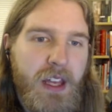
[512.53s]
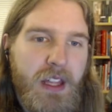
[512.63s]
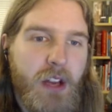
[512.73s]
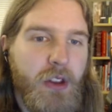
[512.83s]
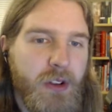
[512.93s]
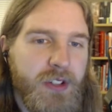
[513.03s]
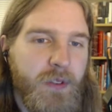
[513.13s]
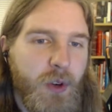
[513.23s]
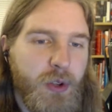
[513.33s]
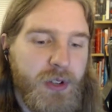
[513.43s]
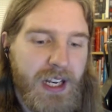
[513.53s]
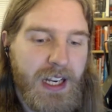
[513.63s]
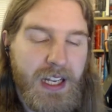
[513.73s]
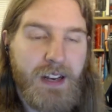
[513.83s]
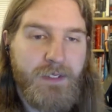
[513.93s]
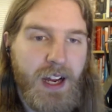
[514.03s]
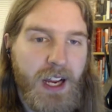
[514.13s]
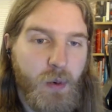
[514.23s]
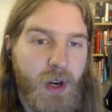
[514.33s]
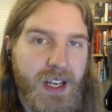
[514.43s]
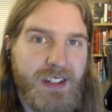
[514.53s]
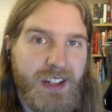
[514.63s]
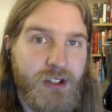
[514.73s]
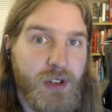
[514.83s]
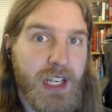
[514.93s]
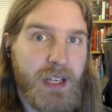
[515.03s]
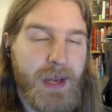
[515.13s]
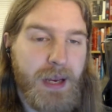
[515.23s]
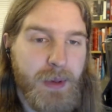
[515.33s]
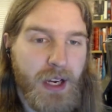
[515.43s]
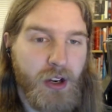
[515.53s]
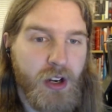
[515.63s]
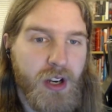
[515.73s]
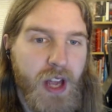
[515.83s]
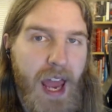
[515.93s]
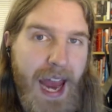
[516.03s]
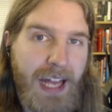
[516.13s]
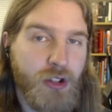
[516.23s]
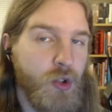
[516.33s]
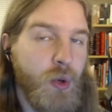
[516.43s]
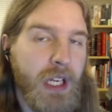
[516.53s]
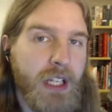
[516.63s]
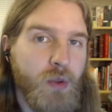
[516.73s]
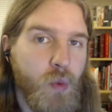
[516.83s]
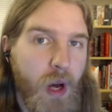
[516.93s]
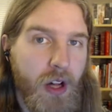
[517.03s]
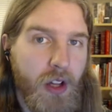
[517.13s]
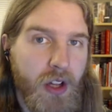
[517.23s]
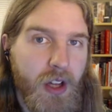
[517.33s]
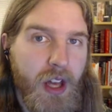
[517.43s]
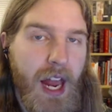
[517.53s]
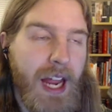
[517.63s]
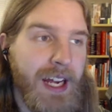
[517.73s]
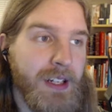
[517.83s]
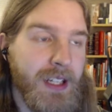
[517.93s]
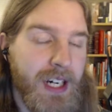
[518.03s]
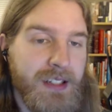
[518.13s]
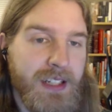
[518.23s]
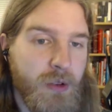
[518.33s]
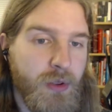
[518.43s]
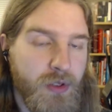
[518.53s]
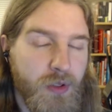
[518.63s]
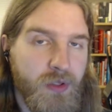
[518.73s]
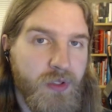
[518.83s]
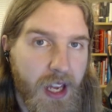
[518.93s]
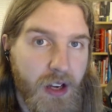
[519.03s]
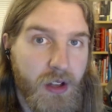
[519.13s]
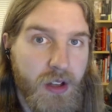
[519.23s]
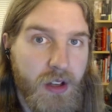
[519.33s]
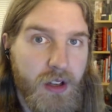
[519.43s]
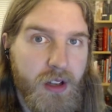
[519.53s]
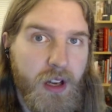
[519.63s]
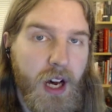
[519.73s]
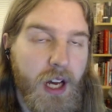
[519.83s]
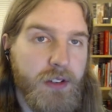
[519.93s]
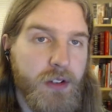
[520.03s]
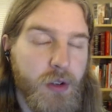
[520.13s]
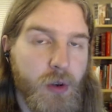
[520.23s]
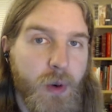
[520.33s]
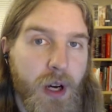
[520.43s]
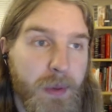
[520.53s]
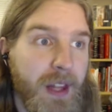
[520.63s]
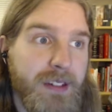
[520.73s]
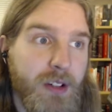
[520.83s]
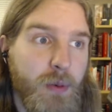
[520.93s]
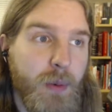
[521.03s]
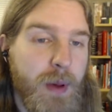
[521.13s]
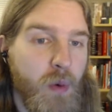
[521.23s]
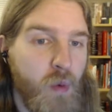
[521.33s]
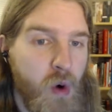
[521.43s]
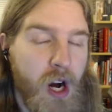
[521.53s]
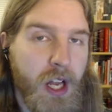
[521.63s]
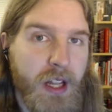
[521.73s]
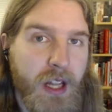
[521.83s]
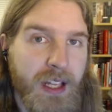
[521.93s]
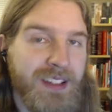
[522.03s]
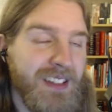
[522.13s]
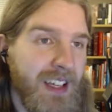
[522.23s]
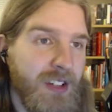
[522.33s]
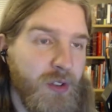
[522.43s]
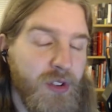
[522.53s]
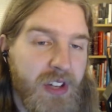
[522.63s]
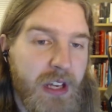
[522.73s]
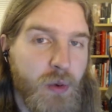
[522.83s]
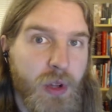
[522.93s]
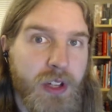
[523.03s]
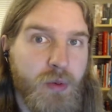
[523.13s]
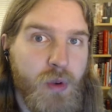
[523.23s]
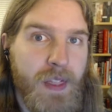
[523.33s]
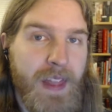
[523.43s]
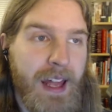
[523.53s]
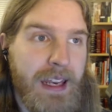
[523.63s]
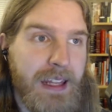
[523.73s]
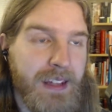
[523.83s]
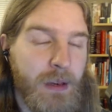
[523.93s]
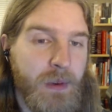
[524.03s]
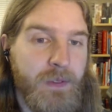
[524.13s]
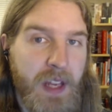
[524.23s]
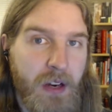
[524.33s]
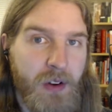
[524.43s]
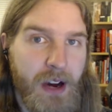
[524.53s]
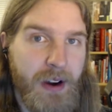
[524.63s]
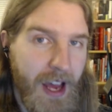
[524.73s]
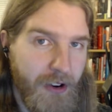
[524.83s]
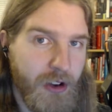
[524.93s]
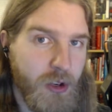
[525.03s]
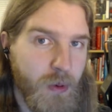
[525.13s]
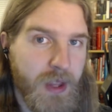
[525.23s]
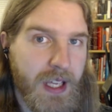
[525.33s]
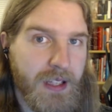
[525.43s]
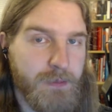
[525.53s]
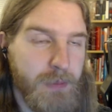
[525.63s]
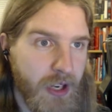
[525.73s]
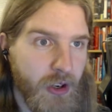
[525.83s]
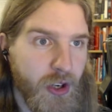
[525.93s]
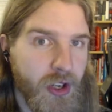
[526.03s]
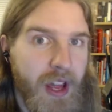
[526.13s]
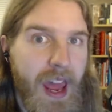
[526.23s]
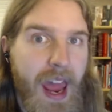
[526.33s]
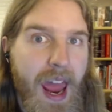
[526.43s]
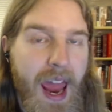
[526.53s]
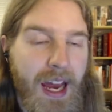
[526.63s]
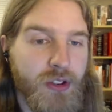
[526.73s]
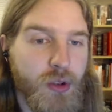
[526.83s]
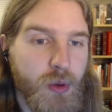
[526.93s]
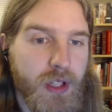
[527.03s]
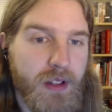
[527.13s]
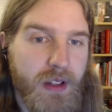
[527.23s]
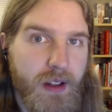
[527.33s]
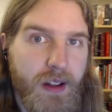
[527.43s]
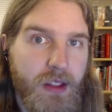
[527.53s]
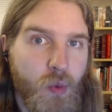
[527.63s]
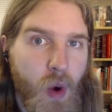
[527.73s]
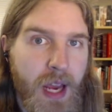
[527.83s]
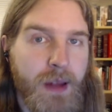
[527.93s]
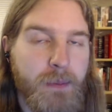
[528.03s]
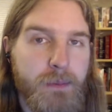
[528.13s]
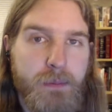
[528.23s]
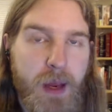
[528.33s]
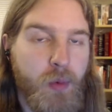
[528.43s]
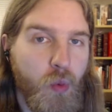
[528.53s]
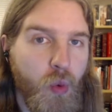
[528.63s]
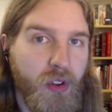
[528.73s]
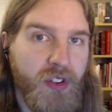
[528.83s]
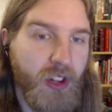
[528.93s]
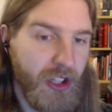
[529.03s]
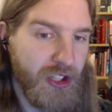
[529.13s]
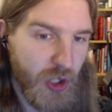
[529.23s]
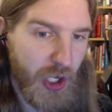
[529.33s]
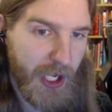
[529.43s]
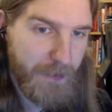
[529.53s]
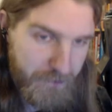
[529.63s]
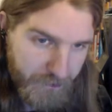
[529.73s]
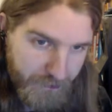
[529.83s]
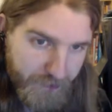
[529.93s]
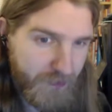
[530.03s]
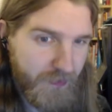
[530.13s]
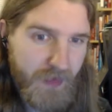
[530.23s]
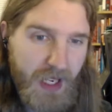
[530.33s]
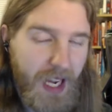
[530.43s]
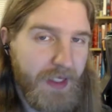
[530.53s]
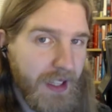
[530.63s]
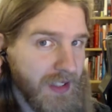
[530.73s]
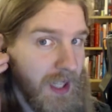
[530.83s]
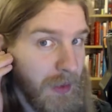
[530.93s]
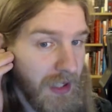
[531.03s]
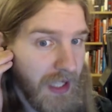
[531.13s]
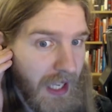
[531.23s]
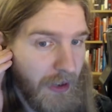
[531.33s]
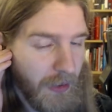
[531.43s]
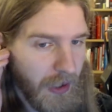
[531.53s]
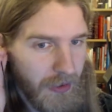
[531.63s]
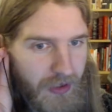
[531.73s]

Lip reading: There's difficulty in identifying what it is that you need to make bigger and doing it well, and a lot of sequels do fail to do it well, but that's still what people want. Like, a successful sequel is one that is able to figure out how to do things bigger and do it the way that people will still enjoy. I think it's typically how it goes.